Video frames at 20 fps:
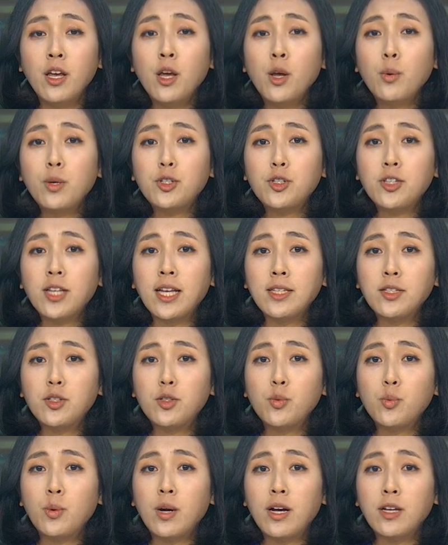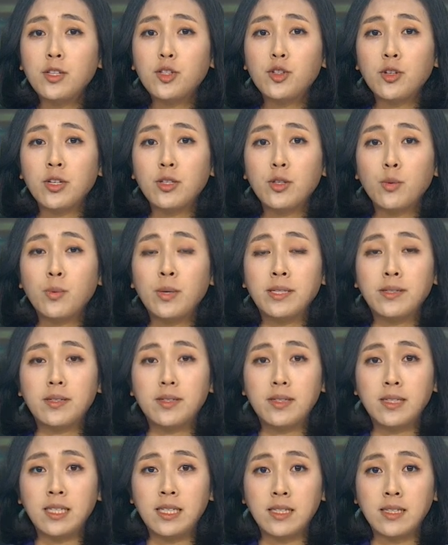which tends to worsen during the winter
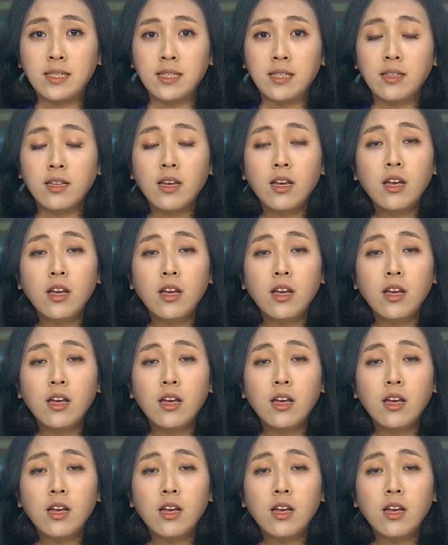season.